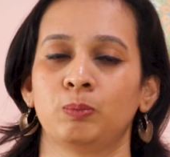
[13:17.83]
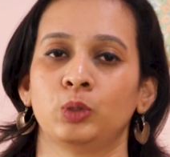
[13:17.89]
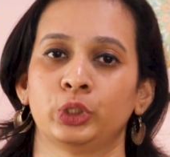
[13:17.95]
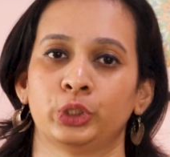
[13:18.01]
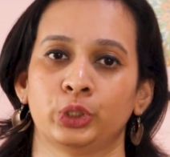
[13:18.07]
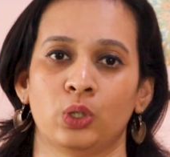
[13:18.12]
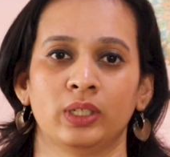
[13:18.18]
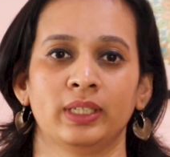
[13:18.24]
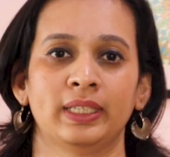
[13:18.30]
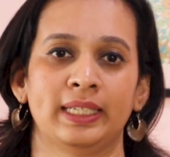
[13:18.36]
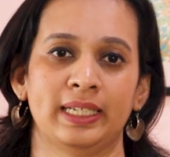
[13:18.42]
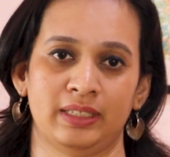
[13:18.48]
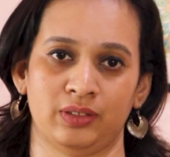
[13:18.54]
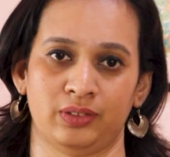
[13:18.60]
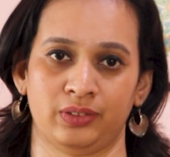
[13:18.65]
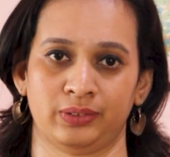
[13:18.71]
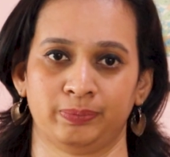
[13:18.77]
push on
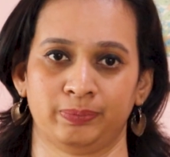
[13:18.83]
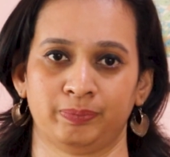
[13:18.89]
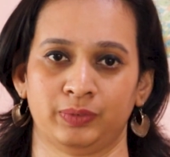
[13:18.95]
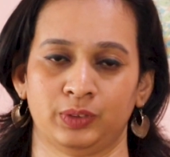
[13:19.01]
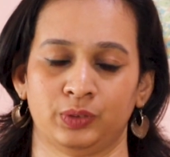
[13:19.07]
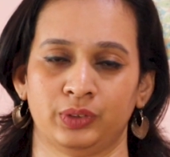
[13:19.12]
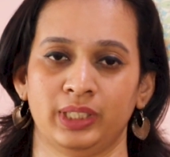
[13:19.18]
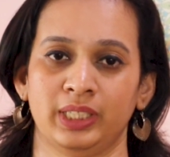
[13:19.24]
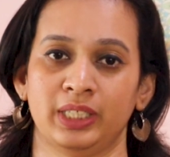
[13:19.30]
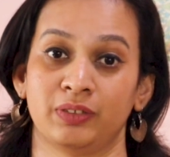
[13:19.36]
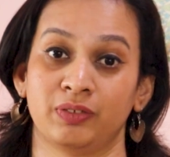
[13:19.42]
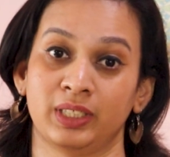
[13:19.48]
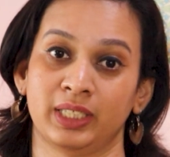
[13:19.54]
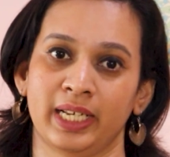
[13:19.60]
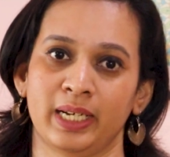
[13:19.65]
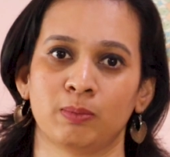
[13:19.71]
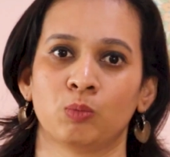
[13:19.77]
later. Okay, it
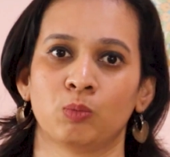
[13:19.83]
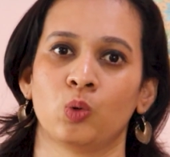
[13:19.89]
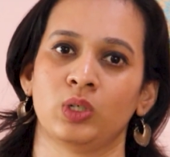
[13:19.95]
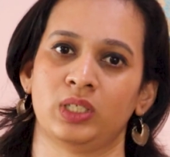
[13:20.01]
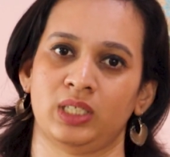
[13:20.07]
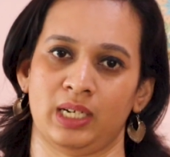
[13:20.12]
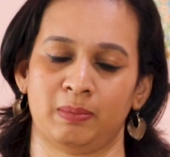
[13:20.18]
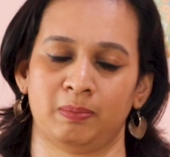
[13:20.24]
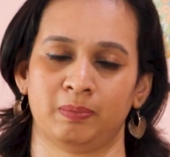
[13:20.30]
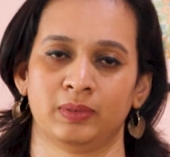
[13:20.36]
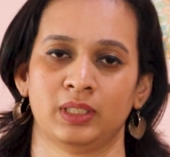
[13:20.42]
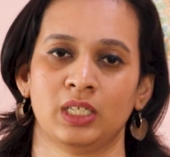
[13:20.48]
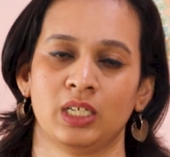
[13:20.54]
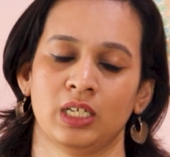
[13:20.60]
will take more time.